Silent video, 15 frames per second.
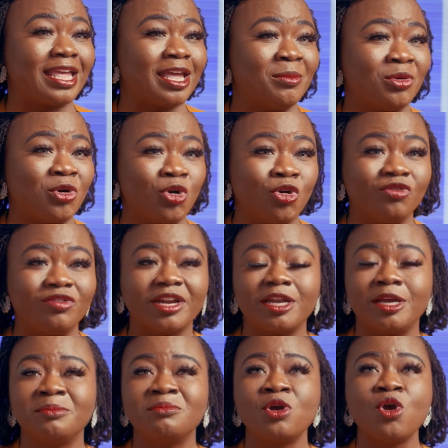came over
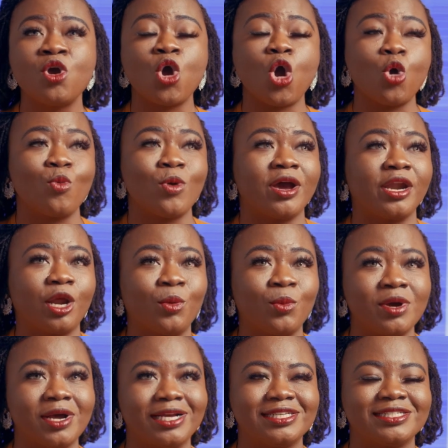him or what it
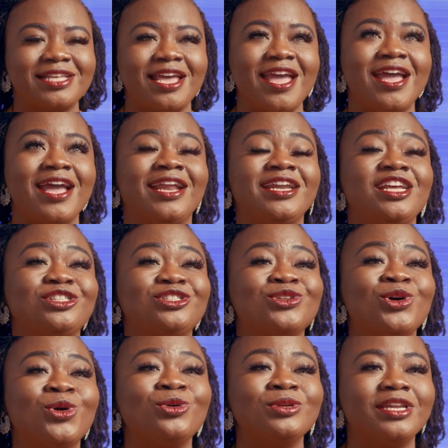was. And he
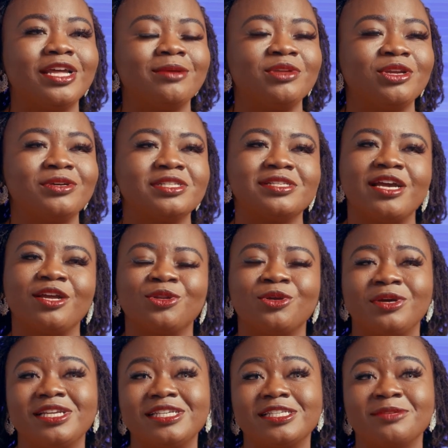told them, he was like,
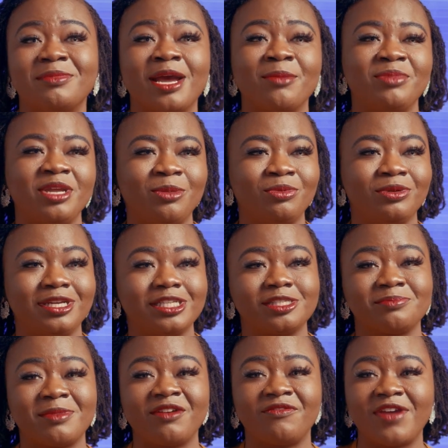no, these are my people, this
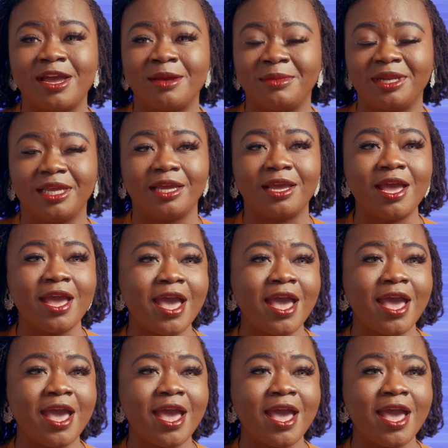is my family.